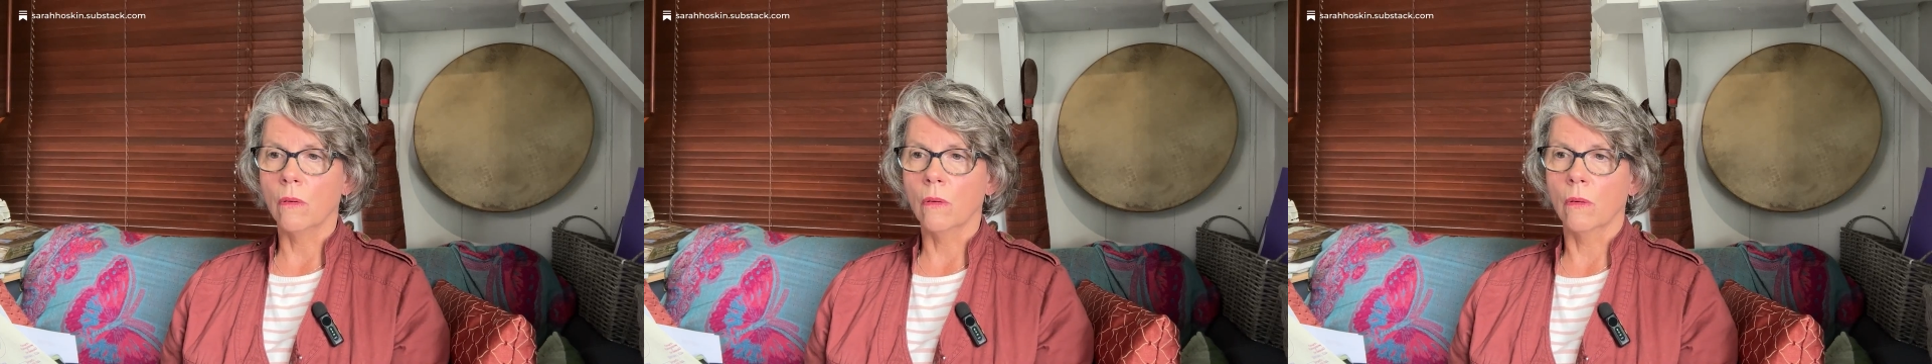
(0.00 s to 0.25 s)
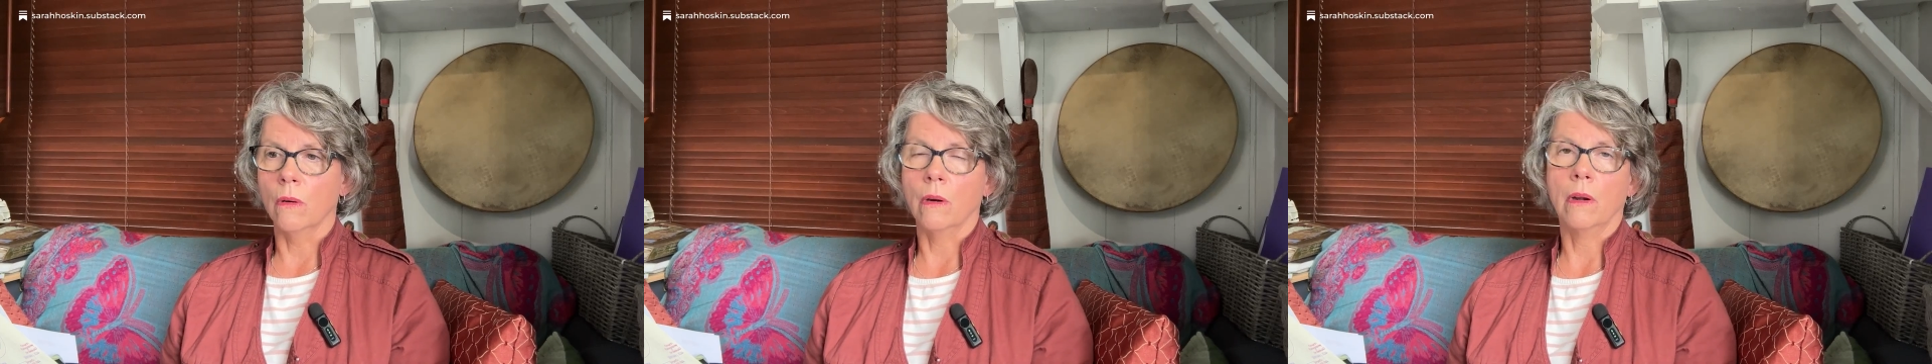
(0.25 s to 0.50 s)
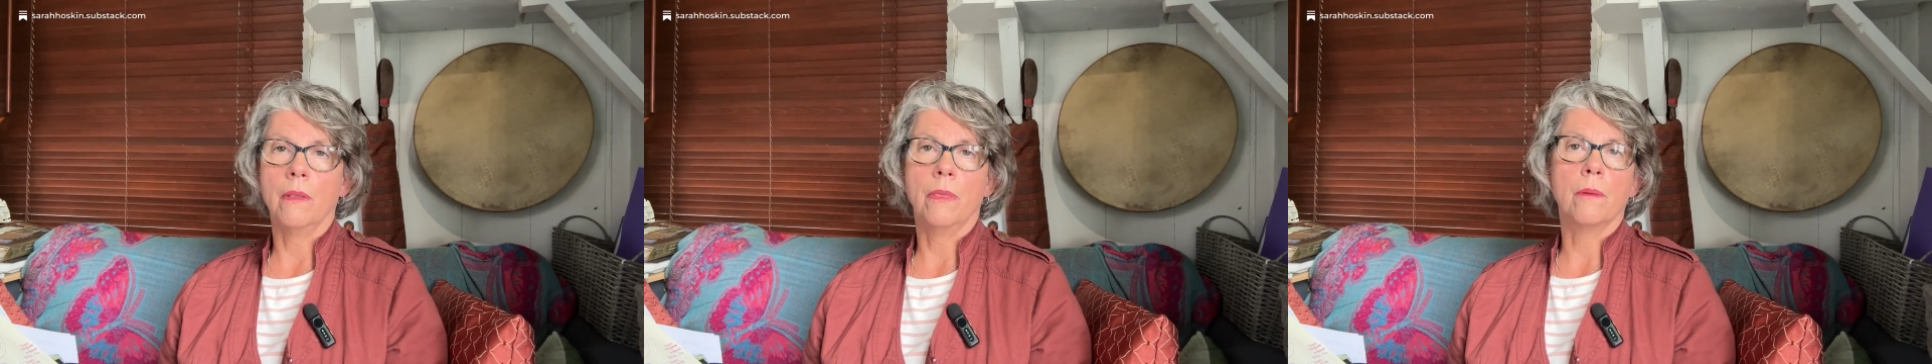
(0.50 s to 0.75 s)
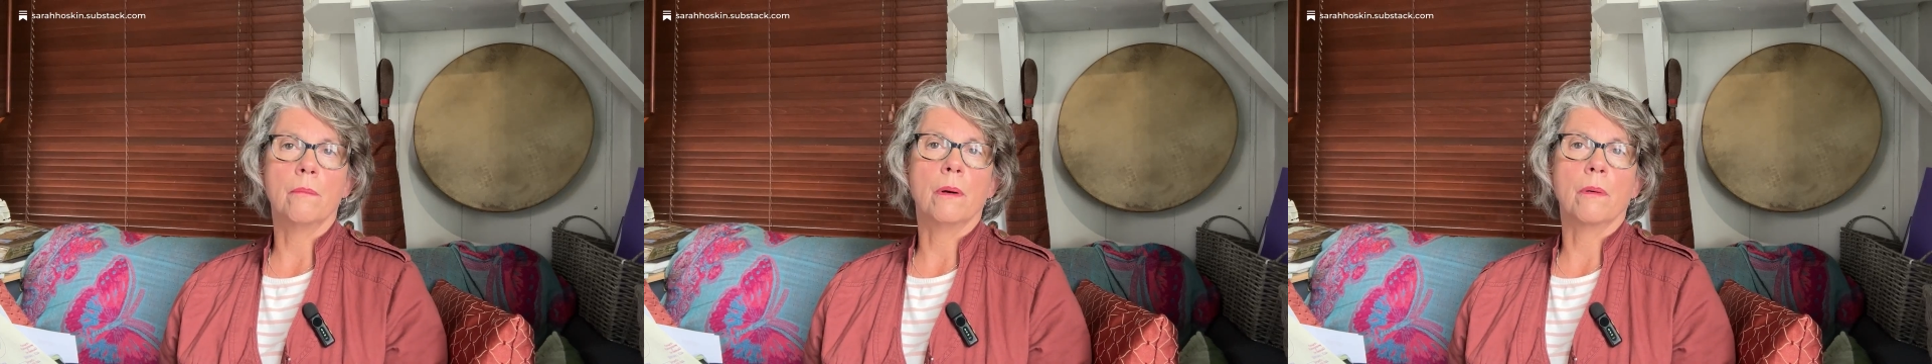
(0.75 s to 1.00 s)
or
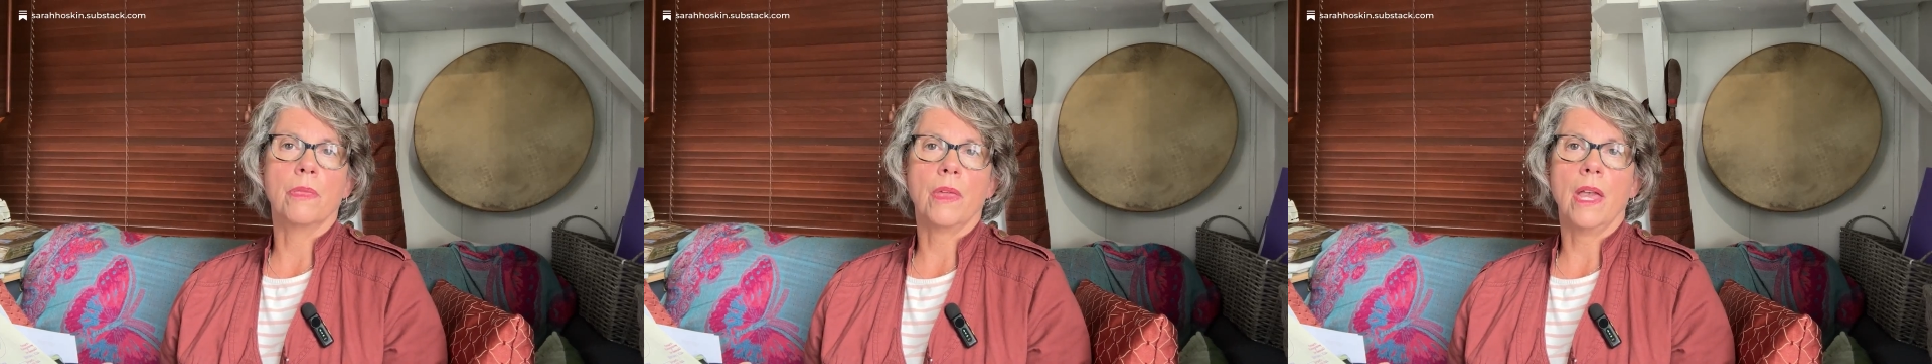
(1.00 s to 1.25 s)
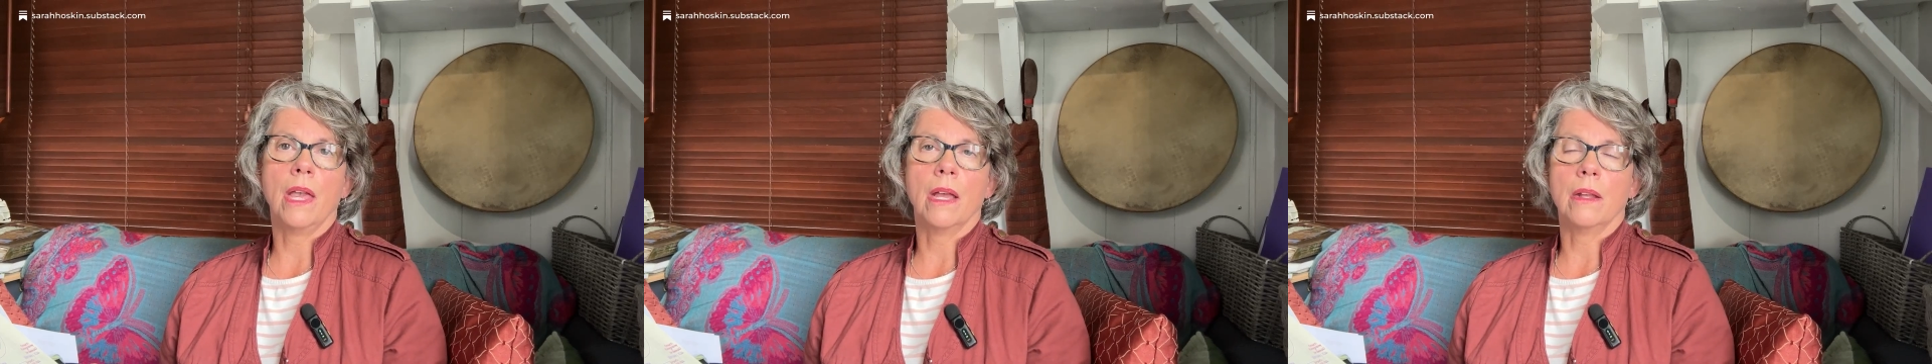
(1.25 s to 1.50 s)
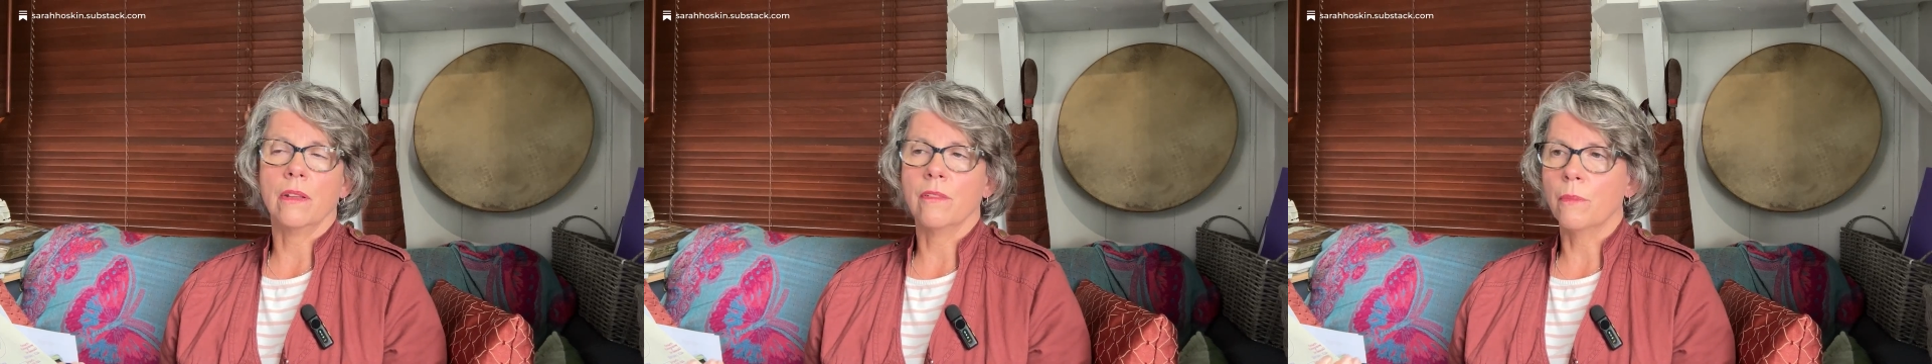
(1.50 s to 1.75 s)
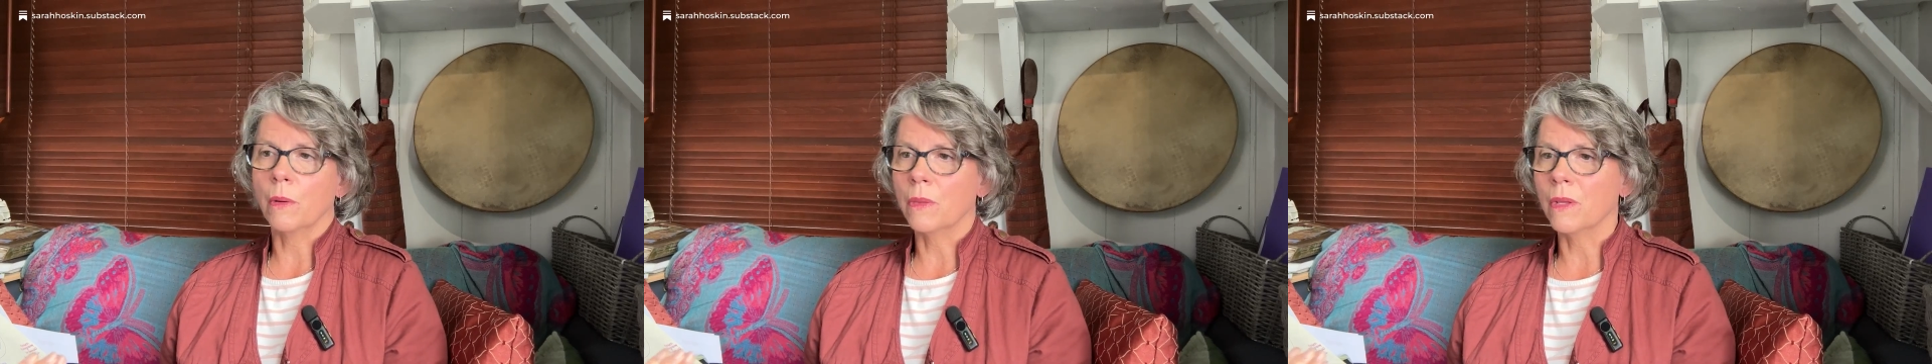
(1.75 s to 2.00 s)
the both and of
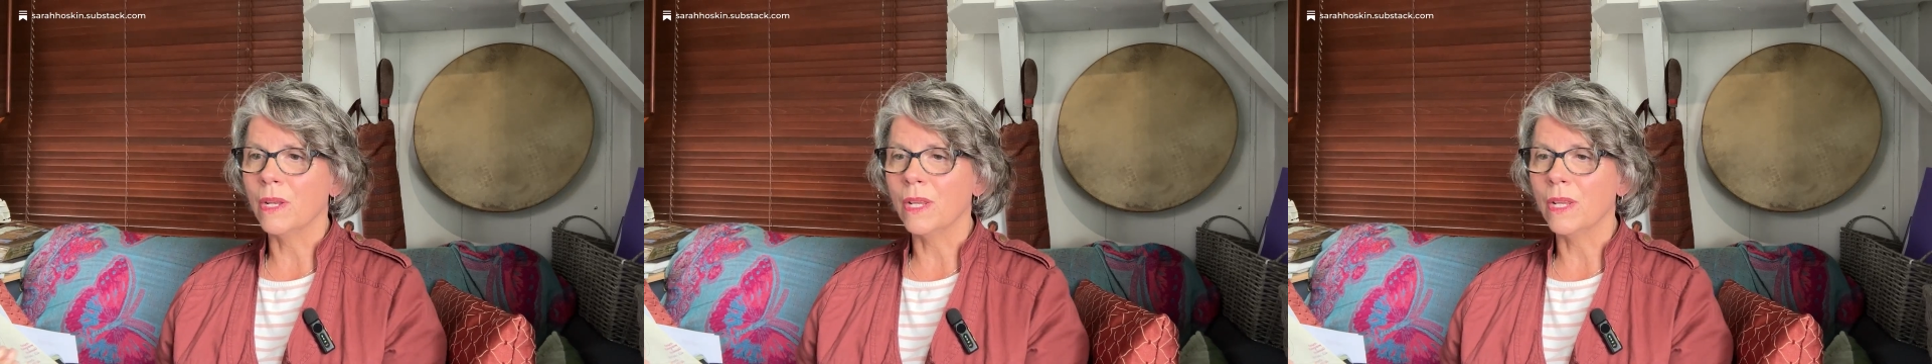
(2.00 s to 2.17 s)
both an